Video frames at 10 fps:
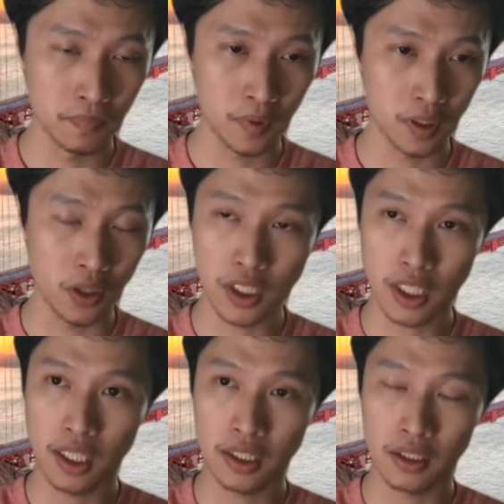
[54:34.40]
You should
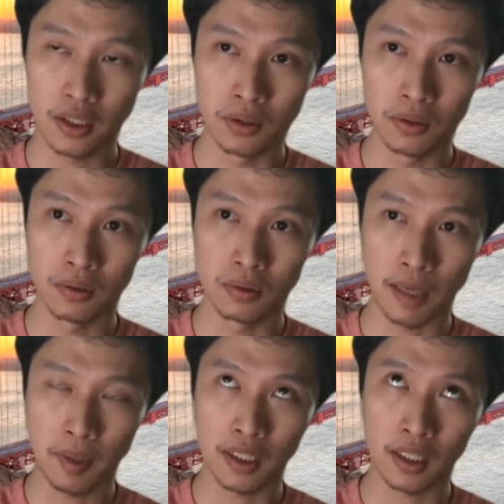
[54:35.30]
need to, let
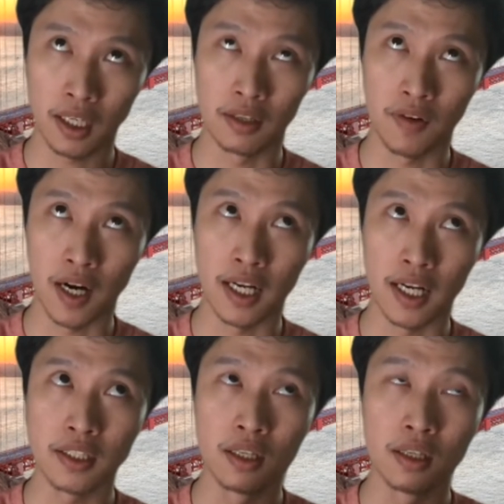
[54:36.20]
me clarify,
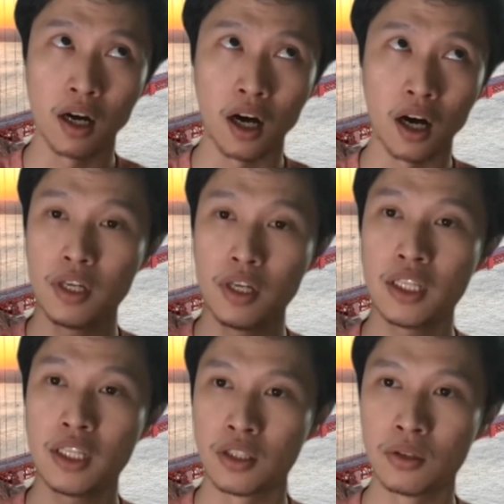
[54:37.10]
is all you need
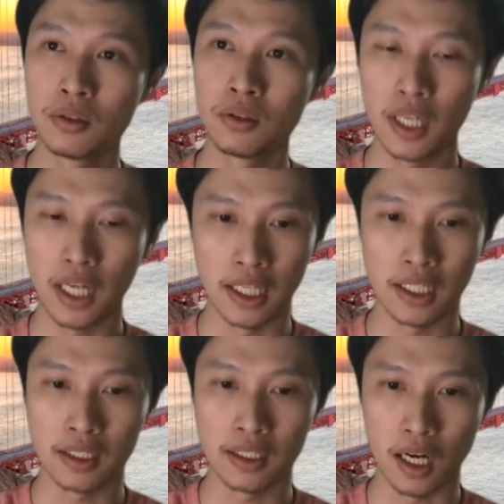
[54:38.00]
to do
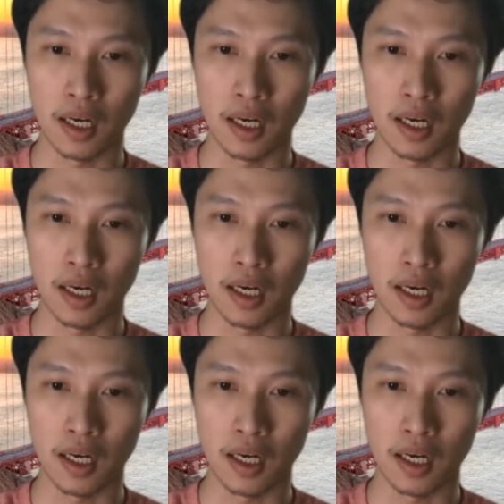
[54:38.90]
is